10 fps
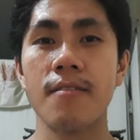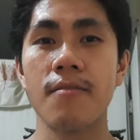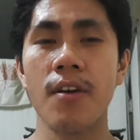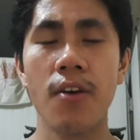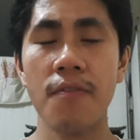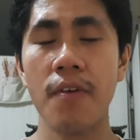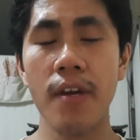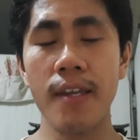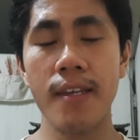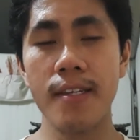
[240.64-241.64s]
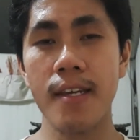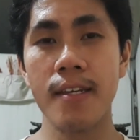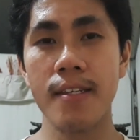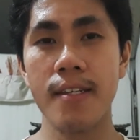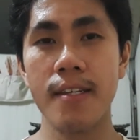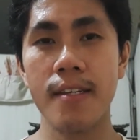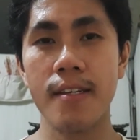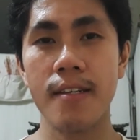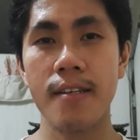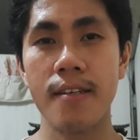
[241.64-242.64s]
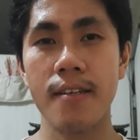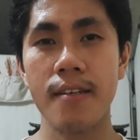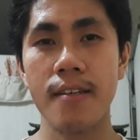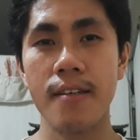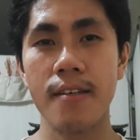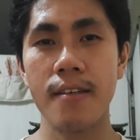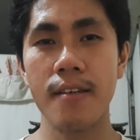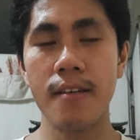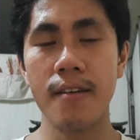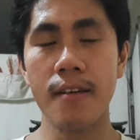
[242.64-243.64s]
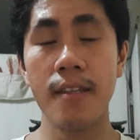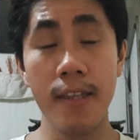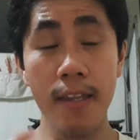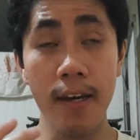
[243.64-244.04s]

recovery in the sense, in